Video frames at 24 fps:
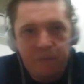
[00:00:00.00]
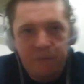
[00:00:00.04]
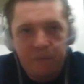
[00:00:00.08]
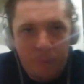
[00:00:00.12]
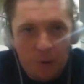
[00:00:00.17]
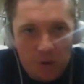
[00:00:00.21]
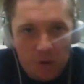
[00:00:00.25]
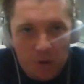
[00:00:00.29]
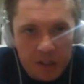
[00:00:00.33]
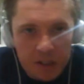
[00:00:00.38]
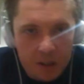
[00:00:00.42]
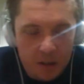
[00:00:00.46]

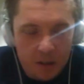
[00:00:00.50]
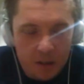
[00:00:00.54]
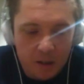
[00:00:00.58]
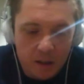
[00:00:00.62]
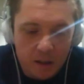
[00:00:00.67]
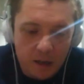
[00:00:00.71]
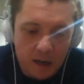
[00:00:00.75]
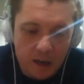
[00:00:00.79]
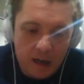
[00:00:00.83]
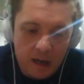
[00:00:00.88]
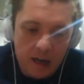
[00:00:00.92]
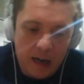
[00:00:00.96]
person.
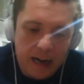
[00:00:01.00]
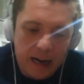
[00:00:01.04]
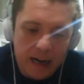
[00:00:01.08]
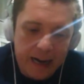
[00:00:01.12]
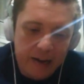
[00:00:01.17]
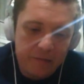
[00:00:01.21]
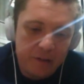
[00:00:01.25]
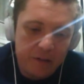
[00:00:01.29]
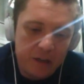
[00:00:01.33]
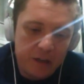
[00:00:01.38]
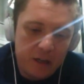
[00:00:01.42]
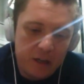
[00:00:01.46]
I
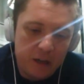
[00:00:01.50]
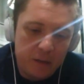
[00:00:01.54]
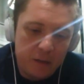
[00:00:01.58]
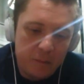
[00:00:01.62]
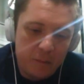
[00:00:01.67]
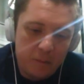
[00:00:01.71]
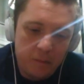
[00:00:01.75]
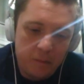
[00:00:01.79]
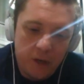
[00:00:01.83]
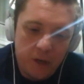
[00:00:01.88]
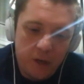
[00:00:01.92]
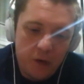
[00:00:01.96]
have a
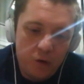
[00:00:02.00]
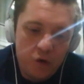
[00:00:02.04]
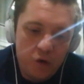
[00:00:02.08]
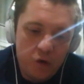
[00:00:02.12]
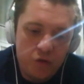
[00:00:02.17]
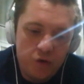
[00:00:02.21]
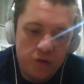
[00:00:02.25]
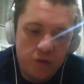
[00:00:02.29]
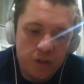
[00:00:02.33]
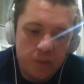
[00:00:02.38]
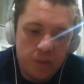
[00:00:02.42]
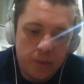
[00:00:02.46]
huge
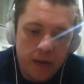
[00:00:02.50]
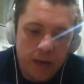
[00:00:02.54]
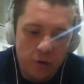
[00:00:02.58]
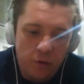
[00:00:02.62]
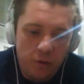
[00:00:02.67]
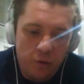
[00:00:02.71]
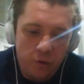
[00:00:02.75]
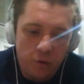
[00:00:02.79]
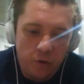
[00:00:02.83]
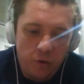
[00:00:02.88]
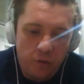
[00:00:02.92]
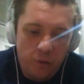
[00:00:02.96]
respect
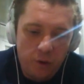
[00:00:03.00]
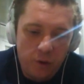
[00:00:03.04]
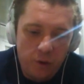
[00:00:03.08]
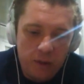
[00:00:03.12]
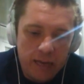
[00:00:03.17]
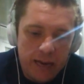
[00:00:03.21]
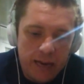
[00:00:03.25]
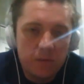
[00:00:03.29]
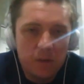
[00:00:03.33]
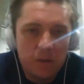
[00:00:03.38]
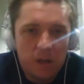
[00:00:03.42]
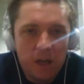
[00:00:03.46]
for
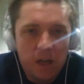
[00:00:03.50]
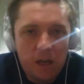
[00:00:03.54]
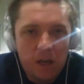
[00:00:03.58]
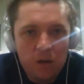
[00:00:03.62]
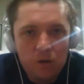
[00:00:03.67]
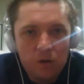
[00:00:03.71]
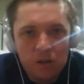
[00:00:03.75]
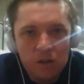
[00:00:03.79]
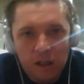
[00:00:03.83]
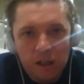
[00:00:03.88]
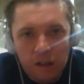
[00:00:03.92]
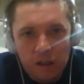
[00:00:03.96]
that. Can you
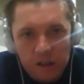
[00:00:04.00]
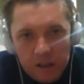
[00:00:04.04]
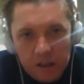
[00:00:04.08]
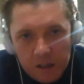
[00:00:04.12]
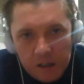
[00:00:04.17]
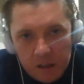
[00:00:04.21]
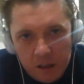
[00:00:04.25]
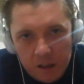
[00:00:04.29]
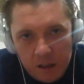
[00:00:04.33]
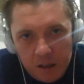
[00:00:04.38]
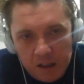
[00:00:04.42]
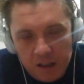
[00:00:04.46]
tell us,
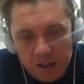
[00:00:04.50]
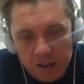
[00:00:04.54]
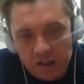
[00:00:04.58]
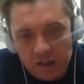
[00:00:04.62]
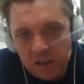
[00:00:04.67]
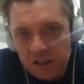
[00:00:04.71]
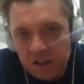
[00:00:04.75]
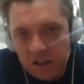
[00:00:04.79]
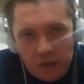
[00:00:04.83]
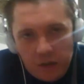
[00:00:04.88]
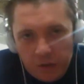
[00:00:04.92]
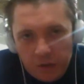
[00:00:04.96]
is it a
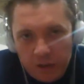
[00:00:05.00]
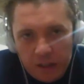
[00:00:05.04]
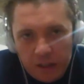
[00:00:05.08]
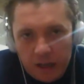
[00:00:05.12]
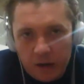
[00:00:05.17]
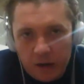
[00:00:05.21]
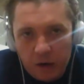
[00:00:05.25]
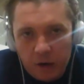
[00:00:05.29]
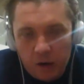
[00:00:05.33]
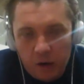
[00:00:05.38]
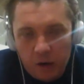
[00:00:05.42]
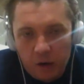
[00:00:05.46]
secret? I
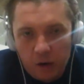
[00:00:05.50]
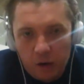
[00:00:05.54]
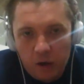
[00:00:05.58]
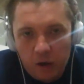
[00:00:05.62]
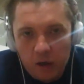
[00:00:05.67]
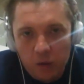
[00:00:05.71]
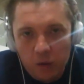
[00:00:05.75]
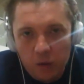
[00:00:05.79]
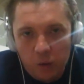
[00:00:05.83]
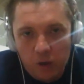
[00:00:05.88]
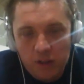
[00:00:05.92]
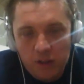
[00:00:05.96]
don't know.
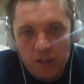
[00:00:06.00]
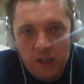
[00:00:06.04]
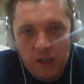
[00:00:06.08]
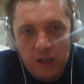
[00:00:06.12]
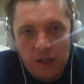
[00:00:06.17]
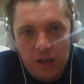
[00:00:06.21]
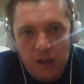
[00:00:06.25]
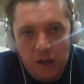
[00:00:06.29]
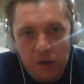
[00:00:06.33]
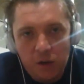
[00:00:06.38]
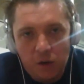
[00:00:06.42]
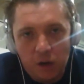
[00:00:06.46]
In what city
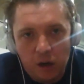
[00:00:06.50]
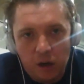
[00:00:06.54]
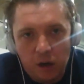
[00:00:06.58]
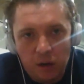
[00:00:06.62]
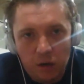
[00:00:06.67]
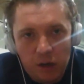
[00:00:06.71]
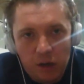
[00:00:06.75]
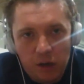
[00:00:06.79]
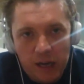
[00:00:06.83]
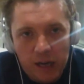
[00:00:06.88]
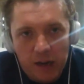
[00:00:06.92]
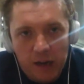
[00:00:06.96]
you are
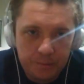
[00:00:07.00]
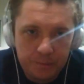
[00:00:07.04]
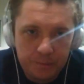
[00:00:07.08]
located?